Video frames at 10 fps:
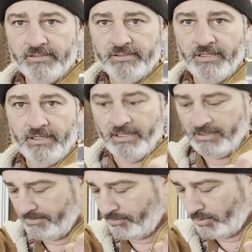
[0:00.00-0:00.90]
and
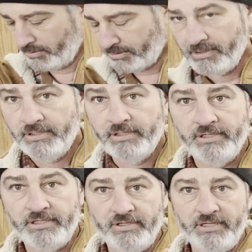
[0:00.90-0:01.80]
get the bolt
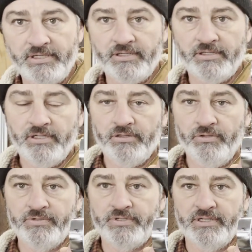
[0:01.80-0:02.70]
that you need
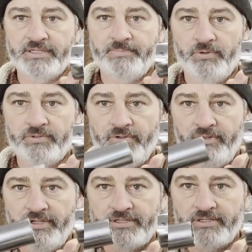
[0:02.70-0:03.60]
loosened, as opposed to
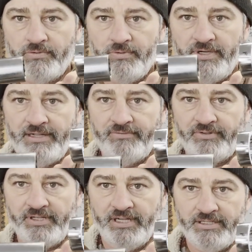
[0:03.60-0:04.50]
this would not
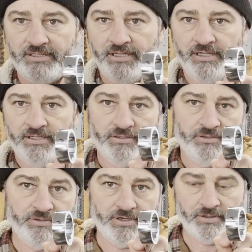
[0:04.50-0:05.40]
fit in that
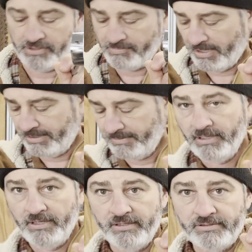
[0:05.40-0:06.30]
little narrow spot.
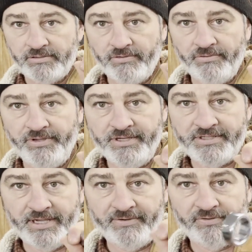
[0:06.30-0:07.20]
So these
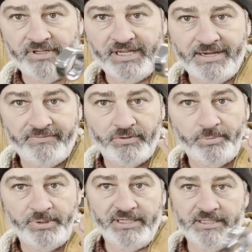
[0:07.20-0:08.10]
definitely have their
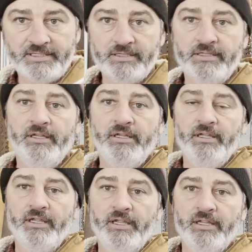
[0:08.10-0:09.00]
place.
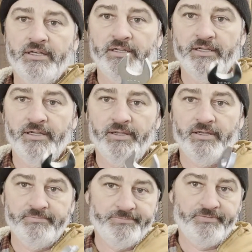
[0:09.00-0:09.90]
And
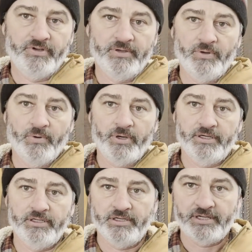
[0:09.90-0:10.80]
if you're going to be
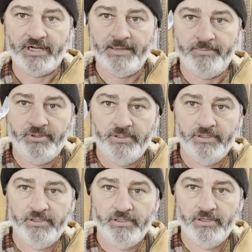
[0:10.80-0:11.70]
working in your shop
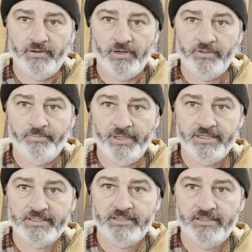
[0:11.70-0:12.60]
around the
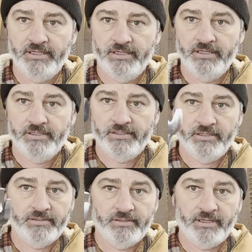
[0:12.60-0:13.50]
place,
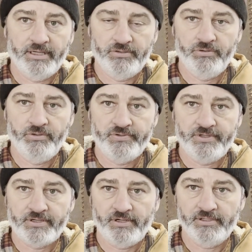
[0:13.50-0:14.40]
I do use
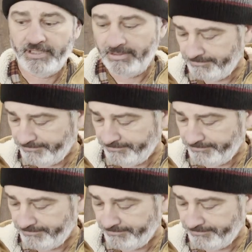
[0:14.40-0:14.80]
these all the time.